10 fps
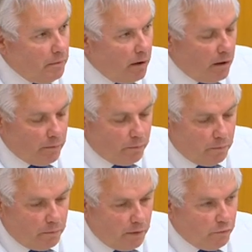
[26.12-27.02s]
I'm
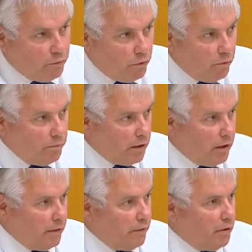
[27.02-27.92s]
informed, and
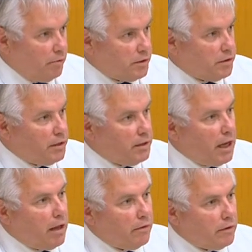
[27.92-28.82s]
I have no reason to
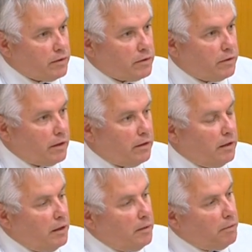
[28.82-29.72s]
doubt this, that
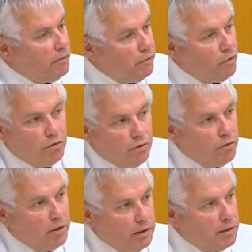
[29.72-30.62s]
before you
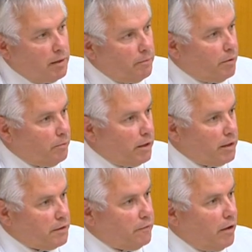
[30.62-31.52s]
can jump on one of
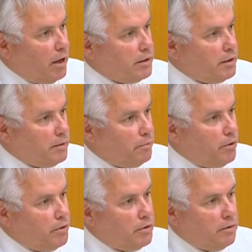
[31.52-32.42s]
these flights as a
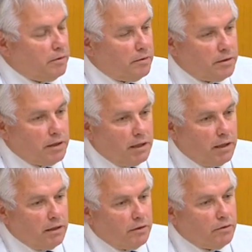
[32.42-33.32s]
person
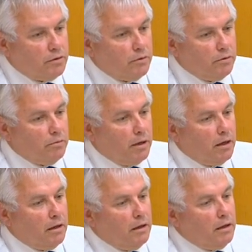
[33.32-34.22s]
seeking to